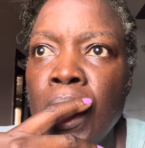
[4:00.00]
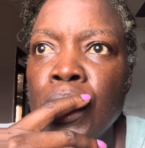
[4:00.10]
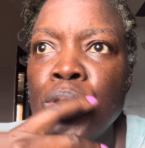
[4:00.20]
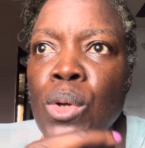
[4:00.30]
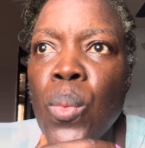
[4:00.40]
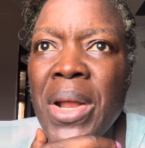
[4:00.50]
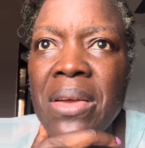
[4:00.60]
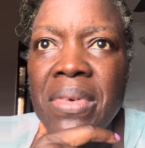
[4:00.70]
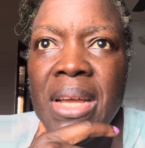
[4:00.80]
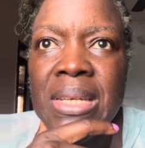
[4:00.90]
So
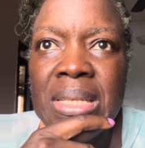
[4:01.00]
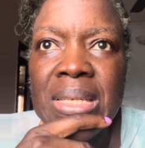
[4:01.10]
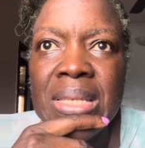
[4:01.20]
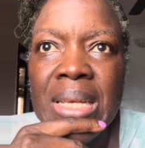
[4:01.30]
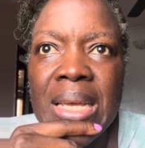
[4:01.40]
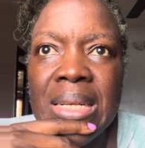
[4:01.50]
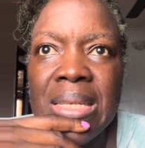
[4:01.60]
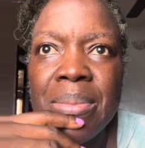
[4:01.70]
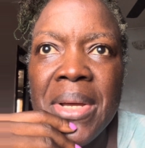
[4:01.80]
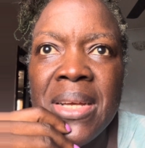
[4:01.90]
whenever I used to say
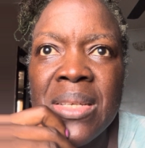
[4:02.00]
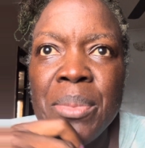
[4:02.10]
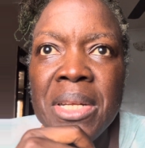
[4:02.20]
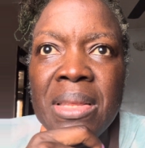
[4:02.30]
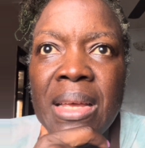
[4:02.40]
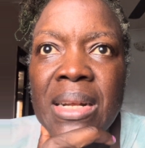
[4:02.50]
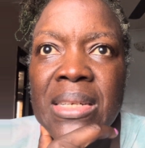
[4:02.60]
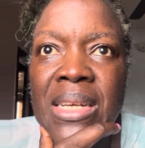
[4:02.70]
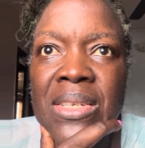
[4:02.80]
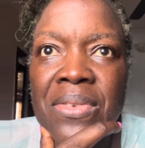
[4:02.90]
to my husband in the
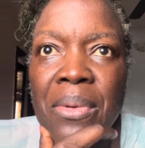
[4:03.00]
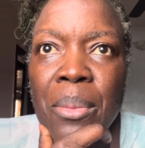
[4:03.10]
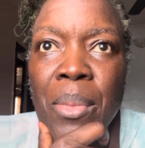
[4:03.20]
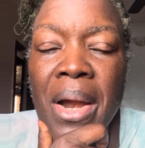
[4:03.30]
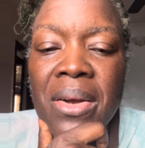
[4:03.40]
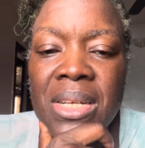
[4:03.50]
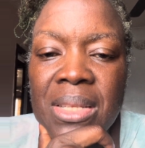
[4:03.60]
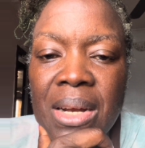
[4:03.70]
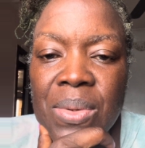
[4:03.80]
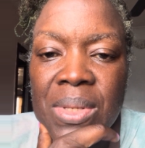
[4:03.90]
early days of our marriage
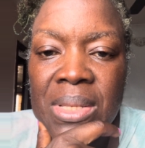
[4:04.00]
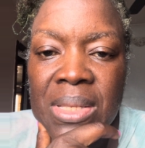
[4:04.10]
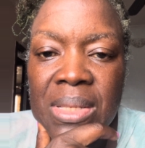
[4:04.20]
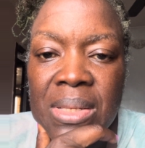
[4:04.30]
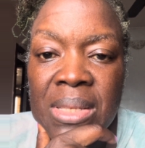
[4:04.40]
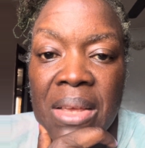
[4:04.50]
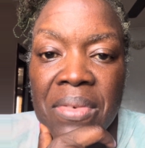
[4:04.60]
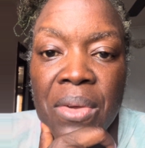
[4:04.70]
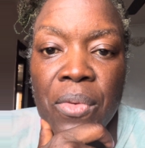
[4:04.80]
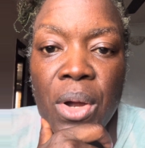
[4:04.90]
that I was
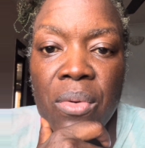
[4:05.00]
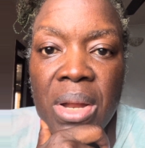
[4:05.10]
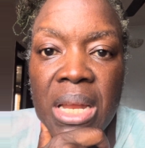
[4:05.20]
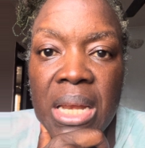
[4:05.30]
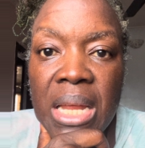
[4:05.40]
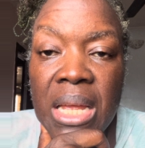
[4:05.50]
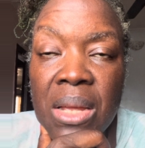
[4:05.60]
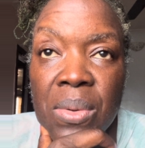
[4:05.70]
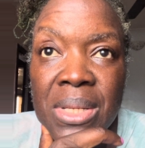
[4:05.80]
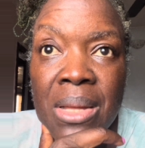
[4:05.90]
saving for a rainy day,
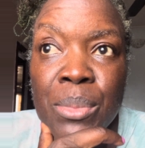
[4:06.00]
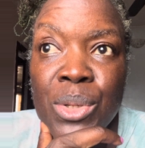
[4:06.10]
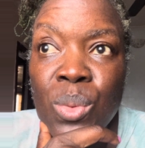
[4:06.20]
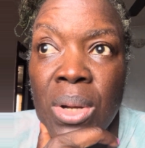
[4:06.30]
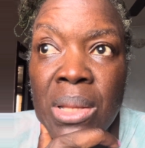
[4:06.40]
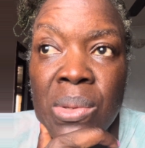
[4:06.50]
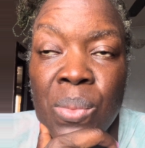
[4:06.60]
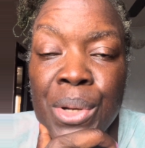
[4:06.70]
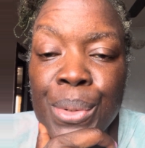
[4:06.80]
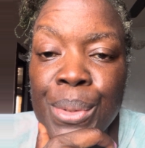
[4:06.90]
he would tell me to look out the
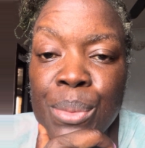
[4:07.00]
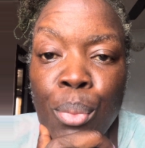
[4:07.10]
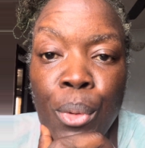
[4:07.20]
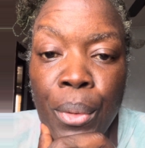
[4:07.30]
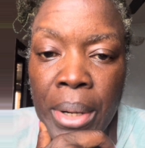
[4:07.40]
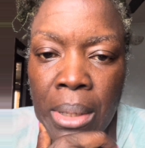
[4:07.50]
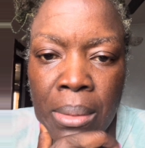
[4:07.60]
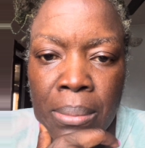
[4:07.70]
window, it's pouring.